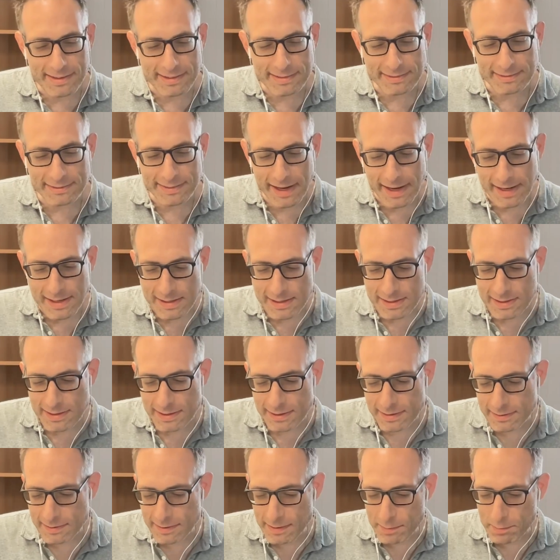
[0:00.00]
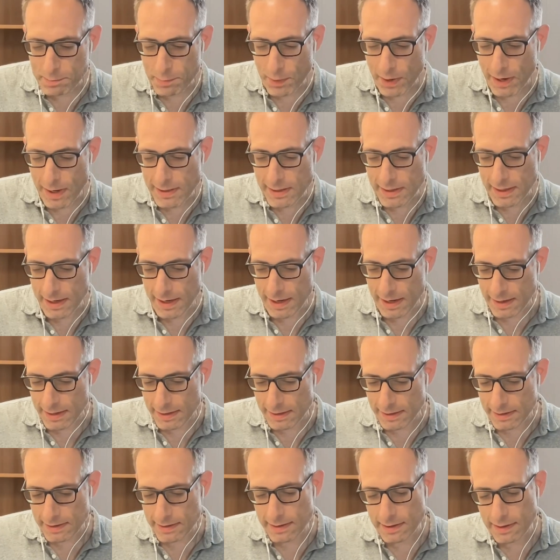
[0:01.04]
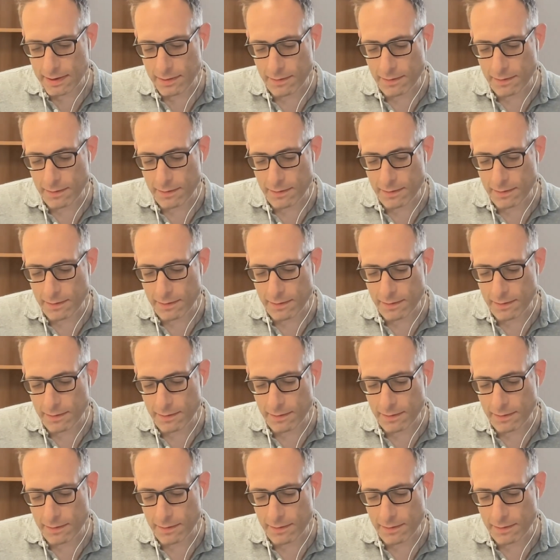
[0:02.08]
Let's break in.